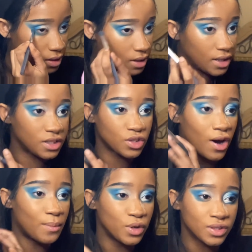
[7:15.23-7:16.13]
It's
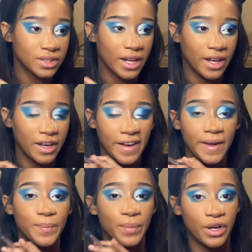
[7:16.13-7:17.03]
almost like a
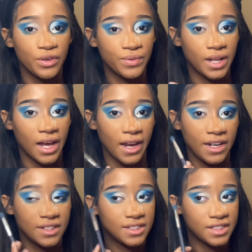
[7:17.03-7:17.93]
butterfly
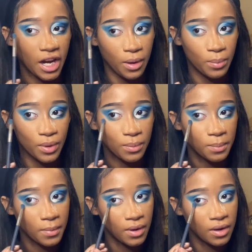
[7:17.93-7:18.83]
shape,
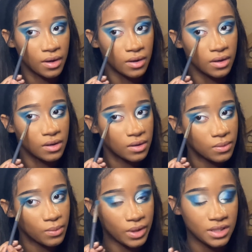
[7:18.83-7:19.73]

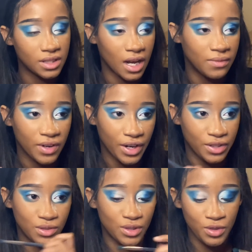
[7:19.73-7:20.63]
which I'm very
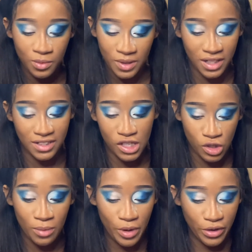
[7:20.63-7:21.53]
used to because I
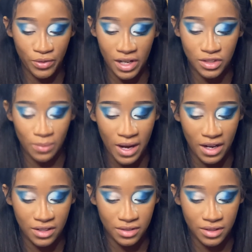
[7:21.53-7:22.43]
draw butterflies on my
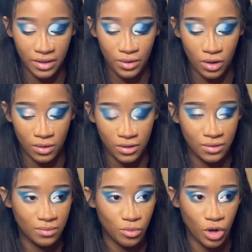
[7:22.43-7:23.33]
eyes like all
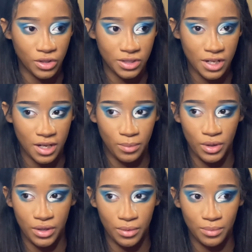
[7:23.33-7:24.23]
the time, you
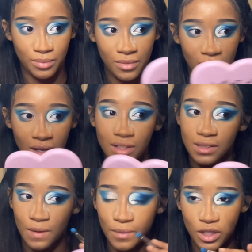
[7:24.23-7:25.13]
know?
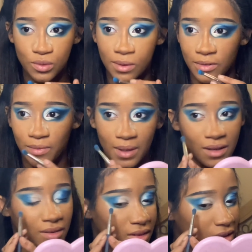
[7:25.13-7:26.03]
Something's wrong with me.
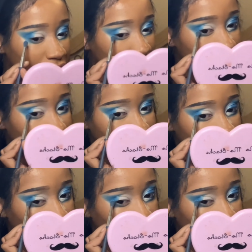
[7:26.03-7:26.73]
That's like